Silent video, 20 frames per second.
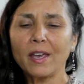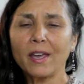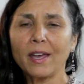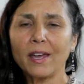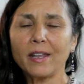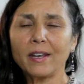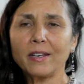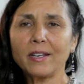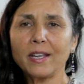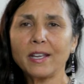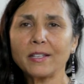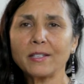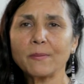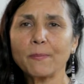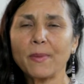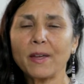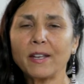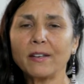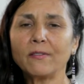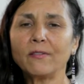And it's
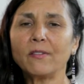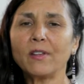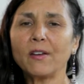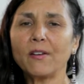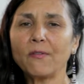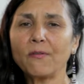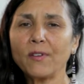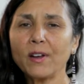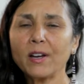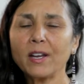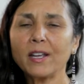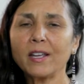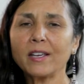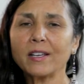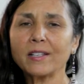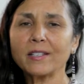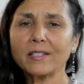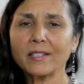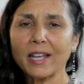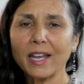been a very
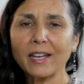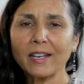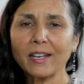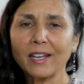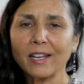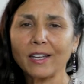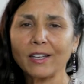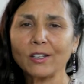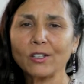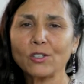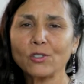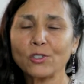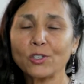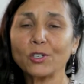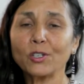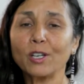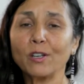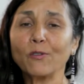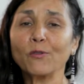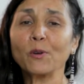exciting
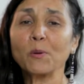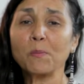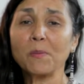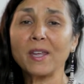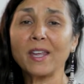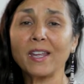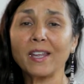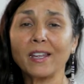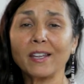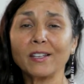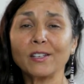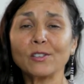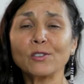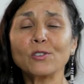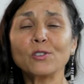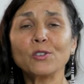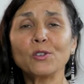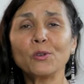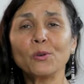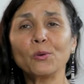journey for me
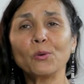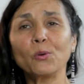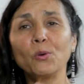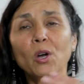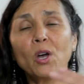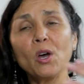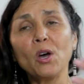to